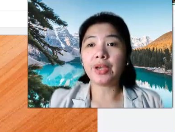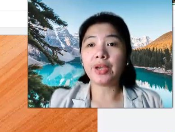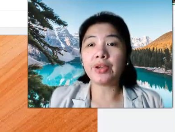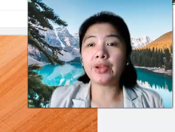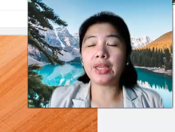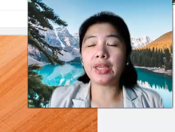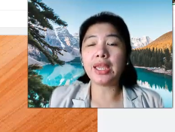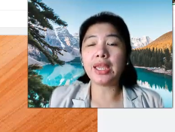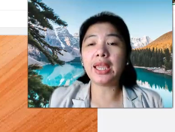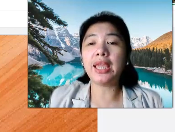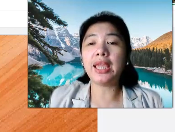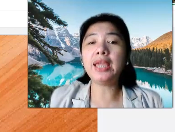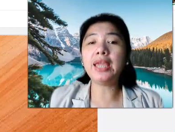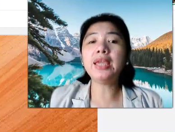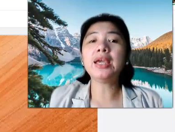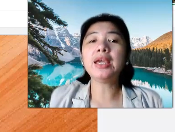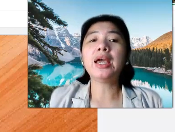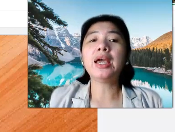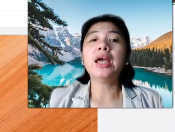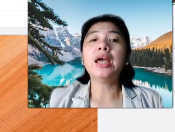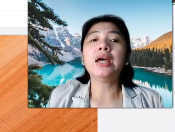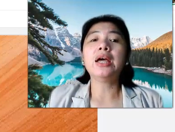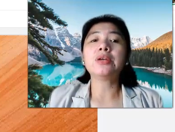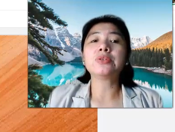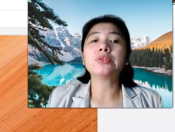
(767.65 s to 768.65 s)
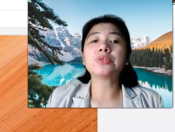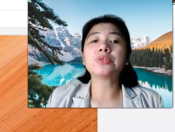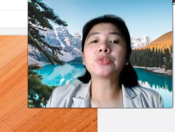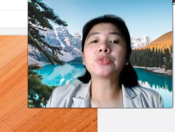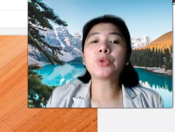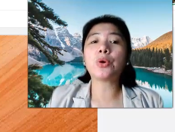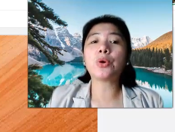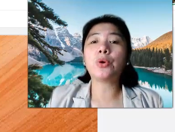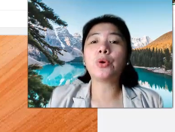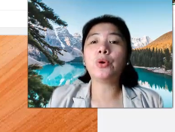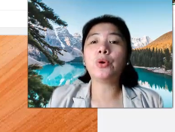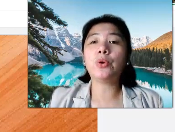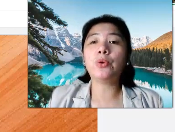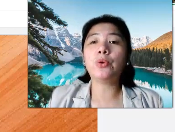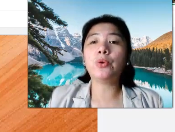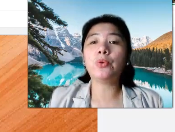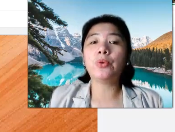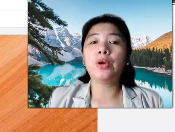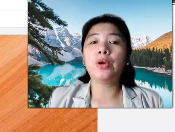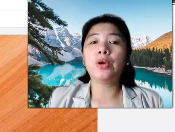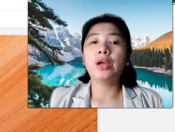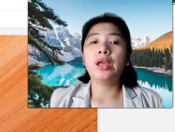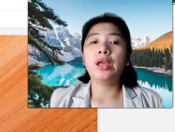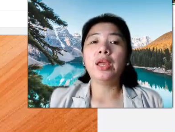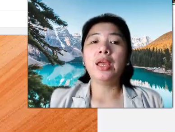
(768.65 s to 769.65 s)
Okay? So,
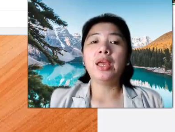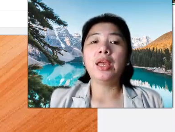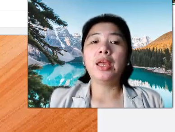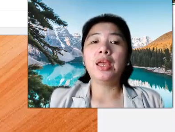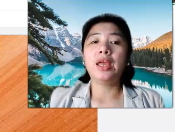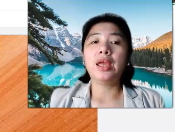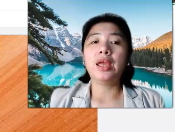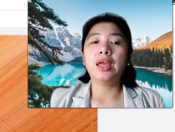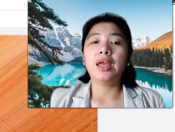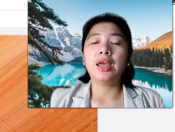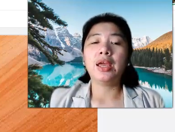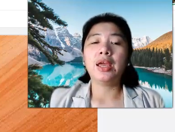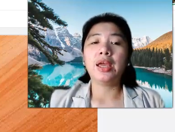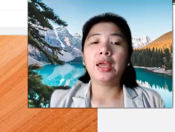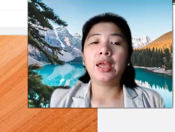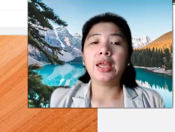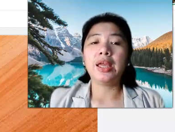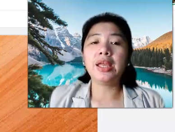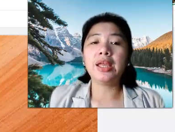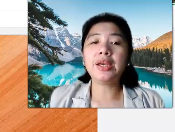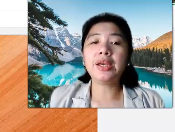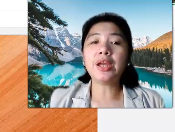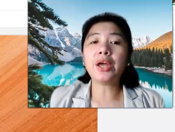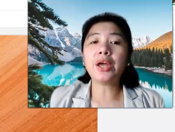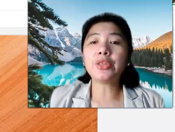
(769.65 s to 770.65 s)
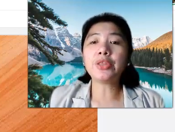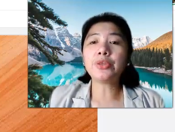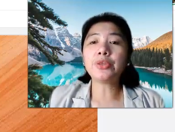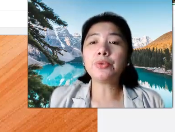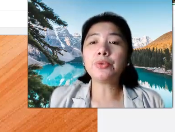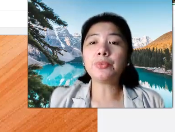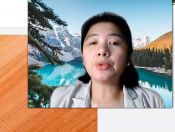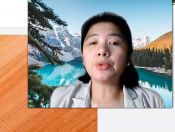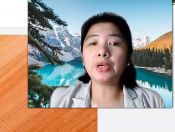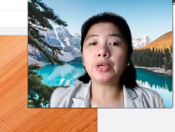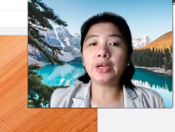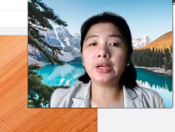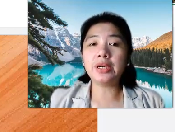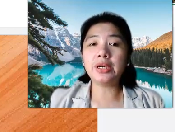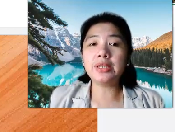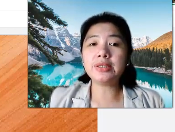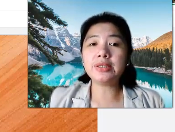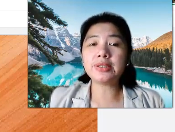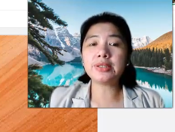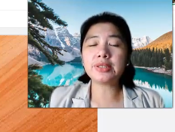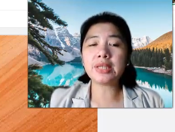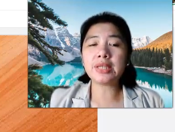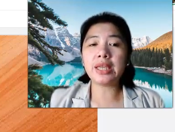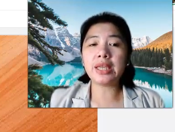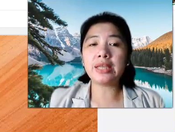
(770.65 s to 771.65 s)
in other words,
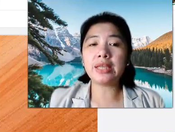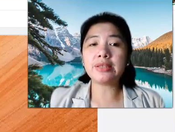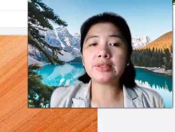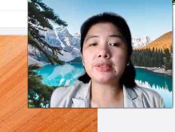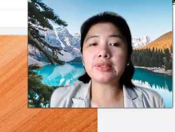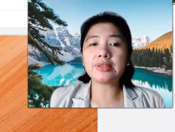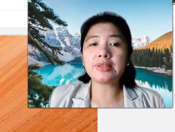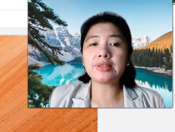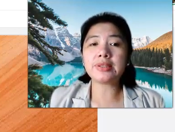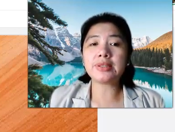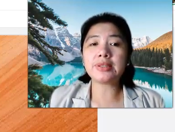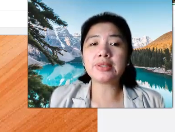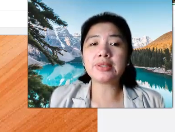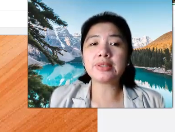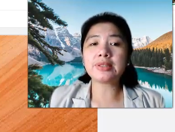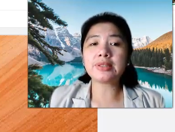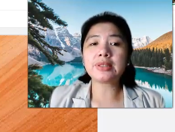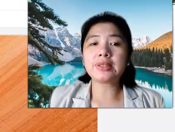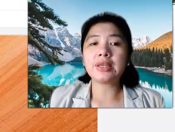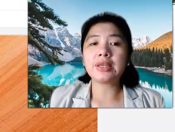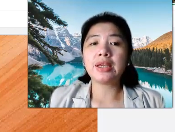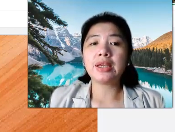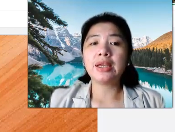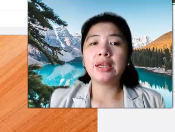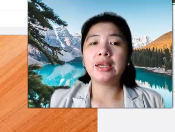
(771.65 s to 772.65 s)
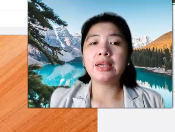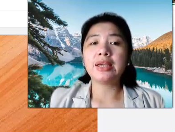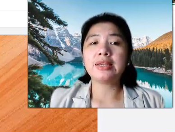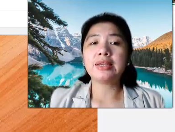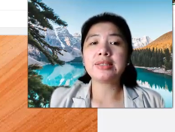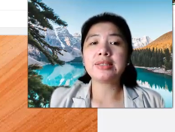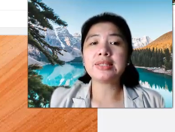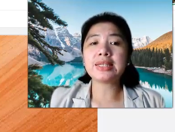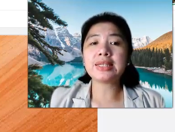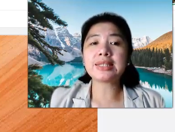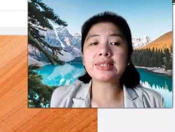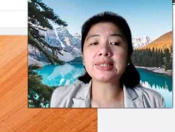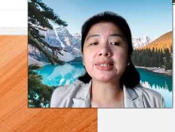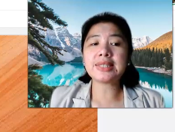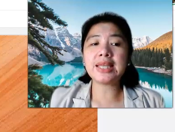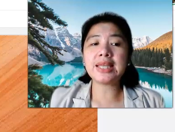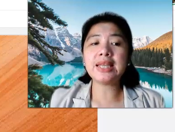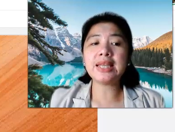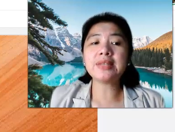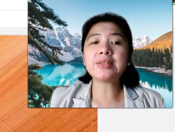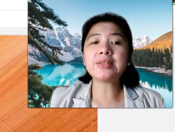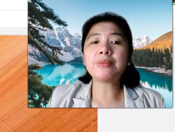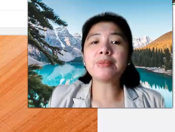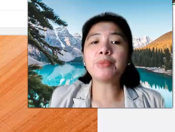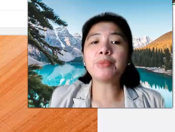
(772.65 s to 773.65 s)
since
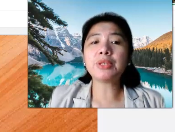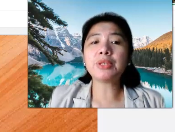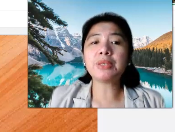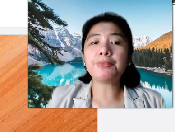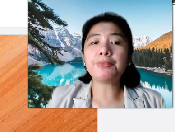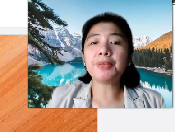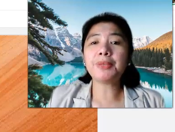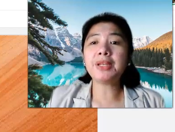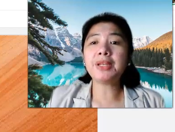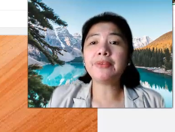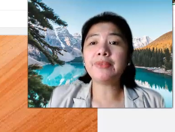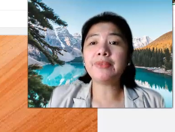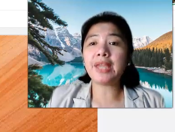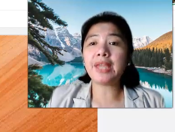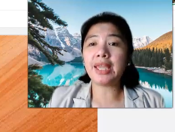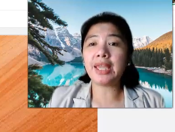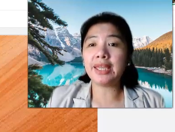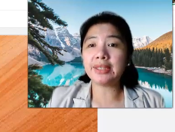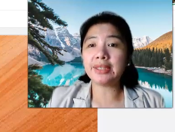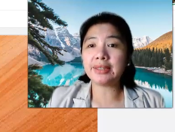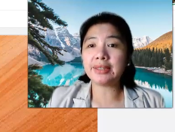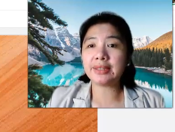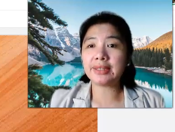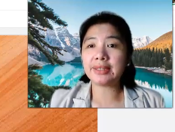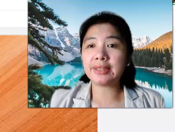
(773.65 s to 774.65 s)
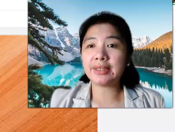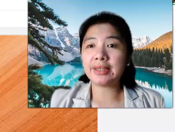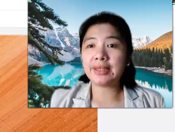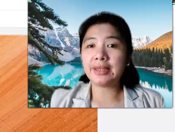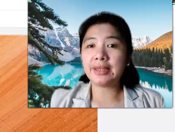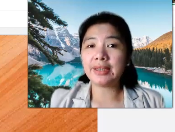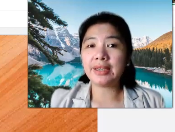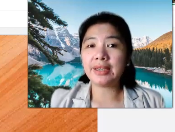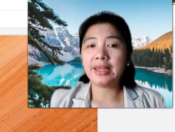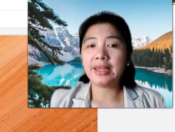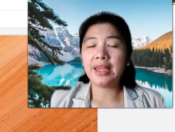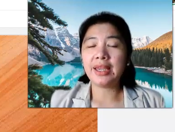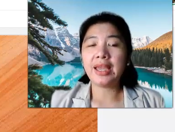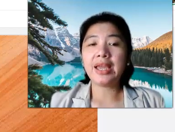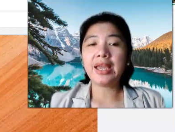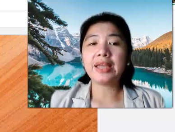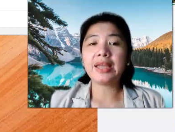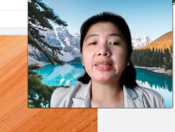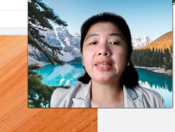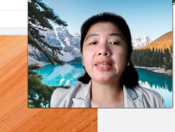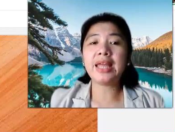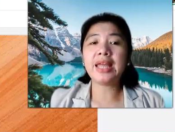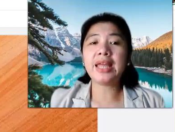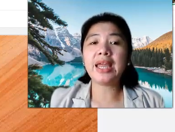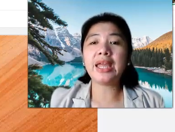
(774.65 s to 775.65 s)
16 is a multiple of 8,
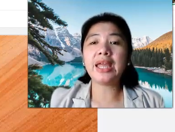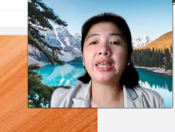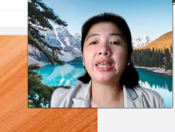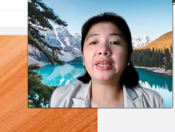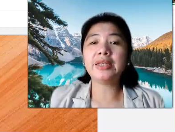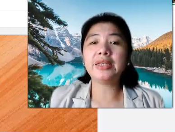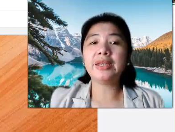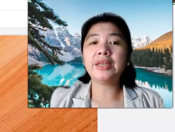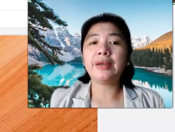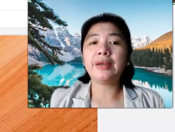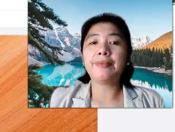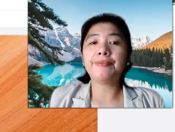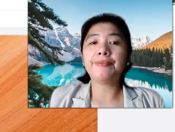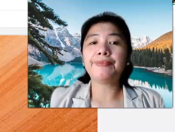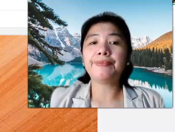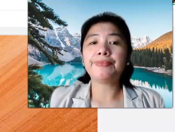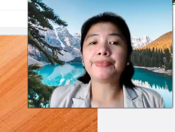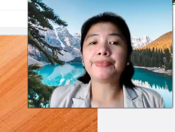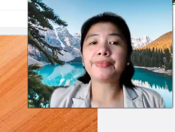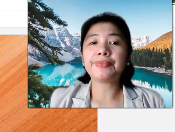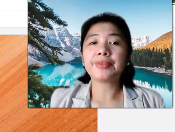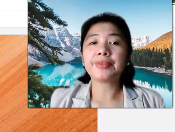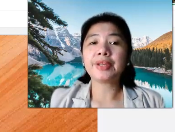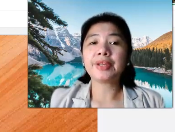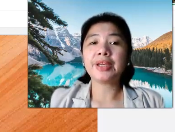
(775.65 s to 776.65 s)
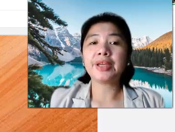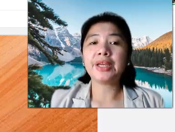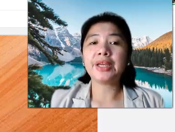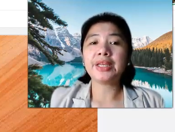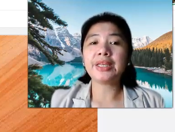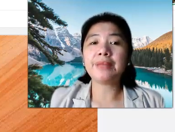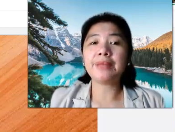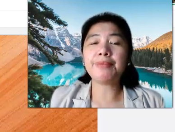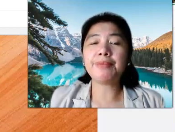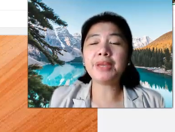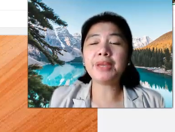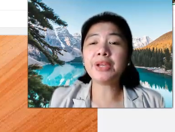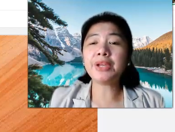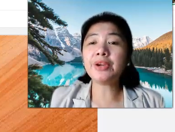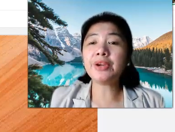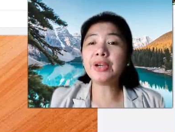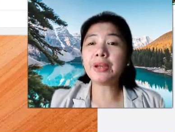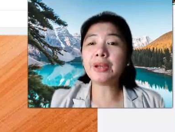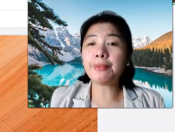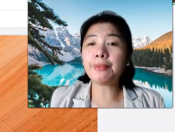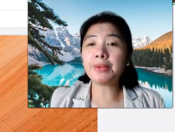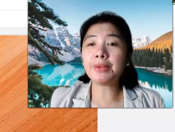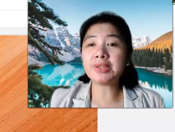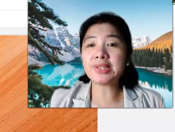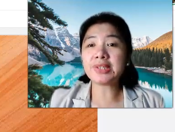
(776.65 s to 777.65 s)
then the bigger
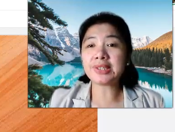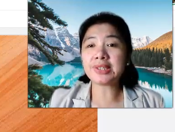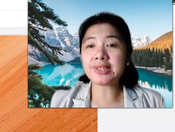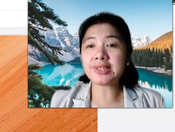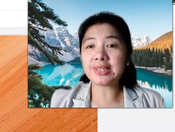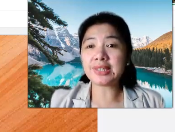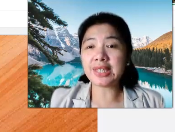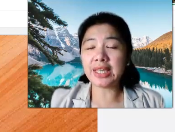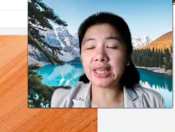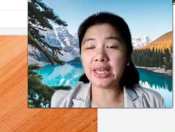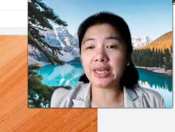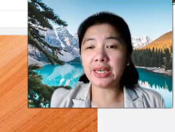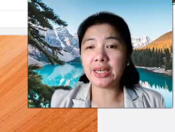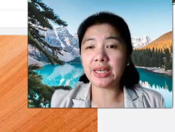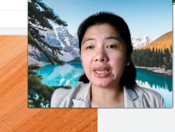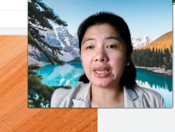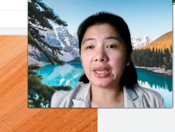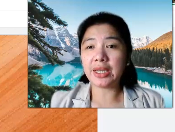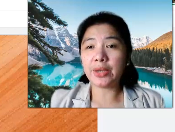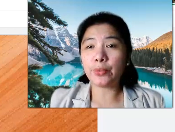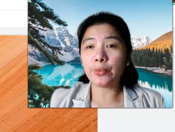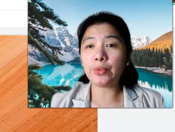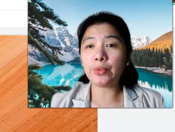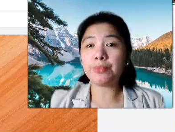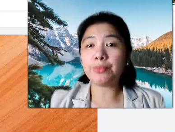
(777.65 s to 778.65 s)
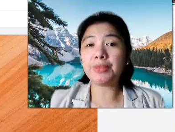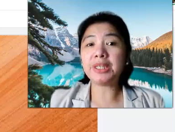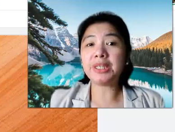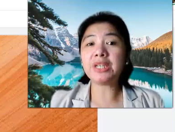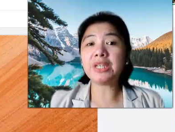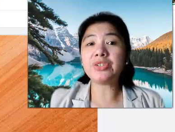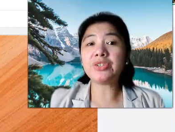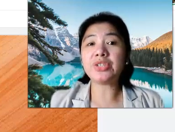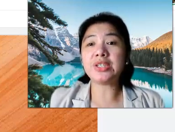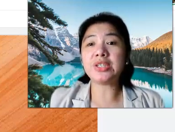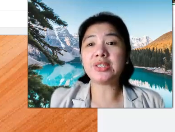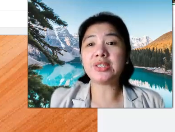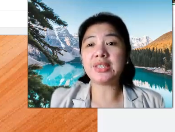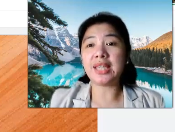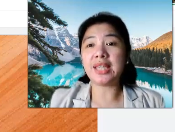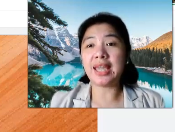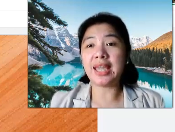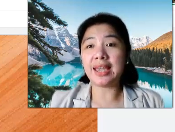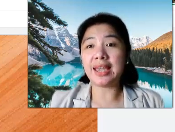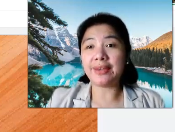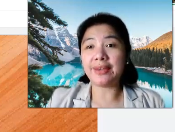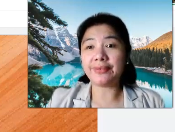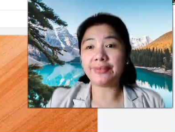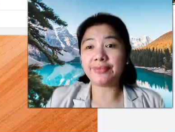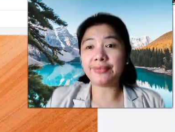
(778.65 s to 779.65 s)
number 16 will be the
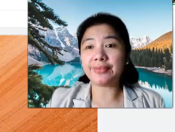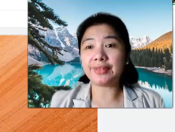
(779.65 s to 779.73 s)
GCF.